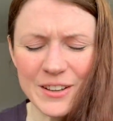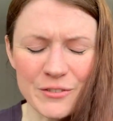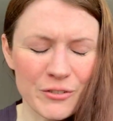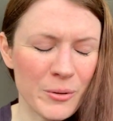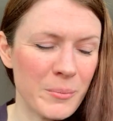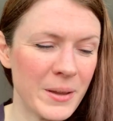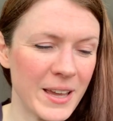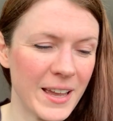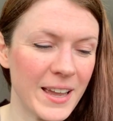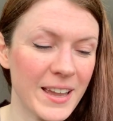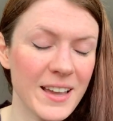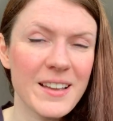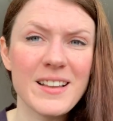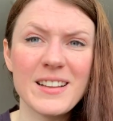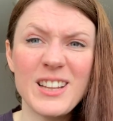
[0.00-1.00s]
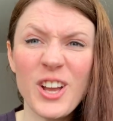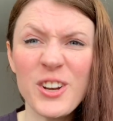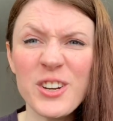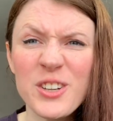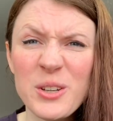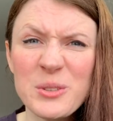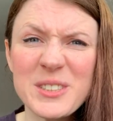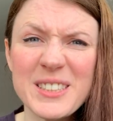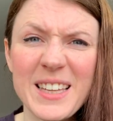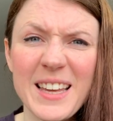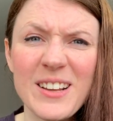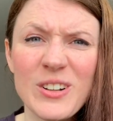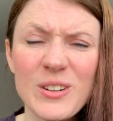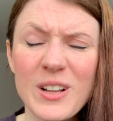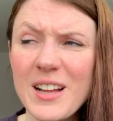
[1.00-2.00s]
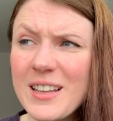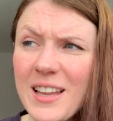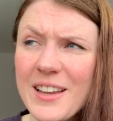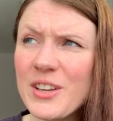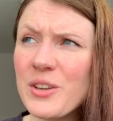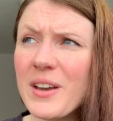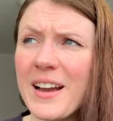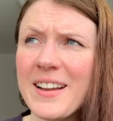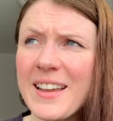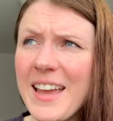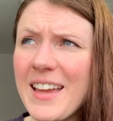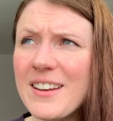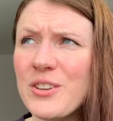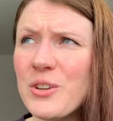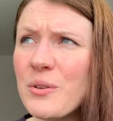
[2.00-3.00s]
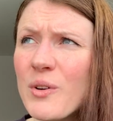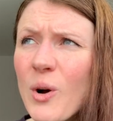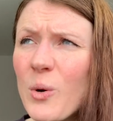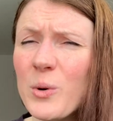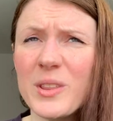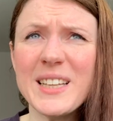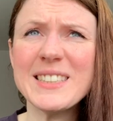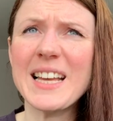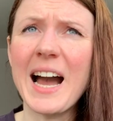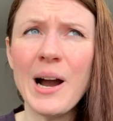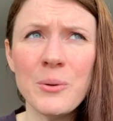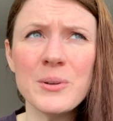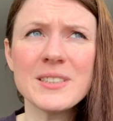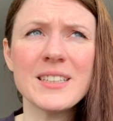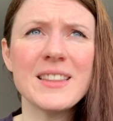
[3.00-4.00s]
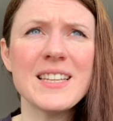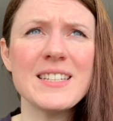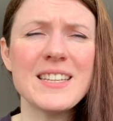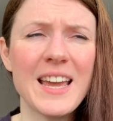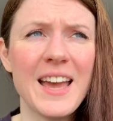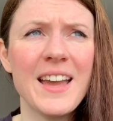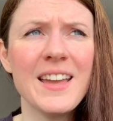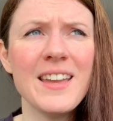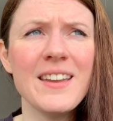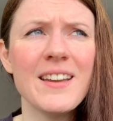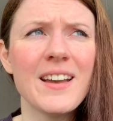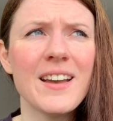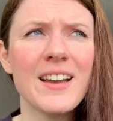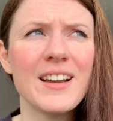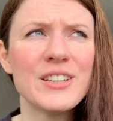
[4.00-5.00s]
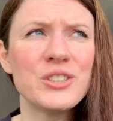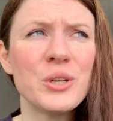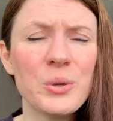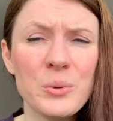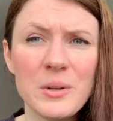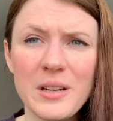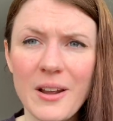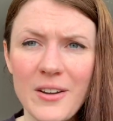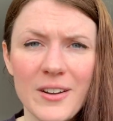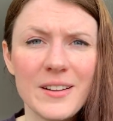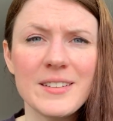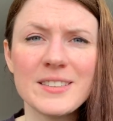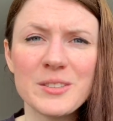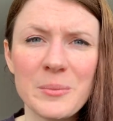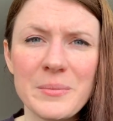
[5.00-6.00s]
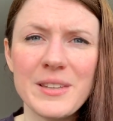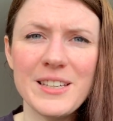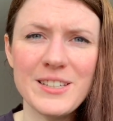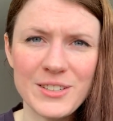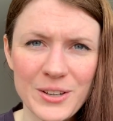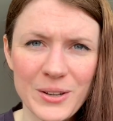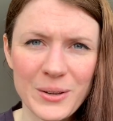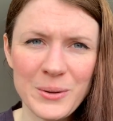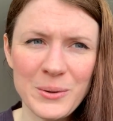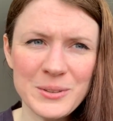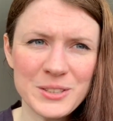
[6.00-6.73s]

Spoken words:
it for me, learn a new skill. Like, again, you've got all these hours in the day to learn something new,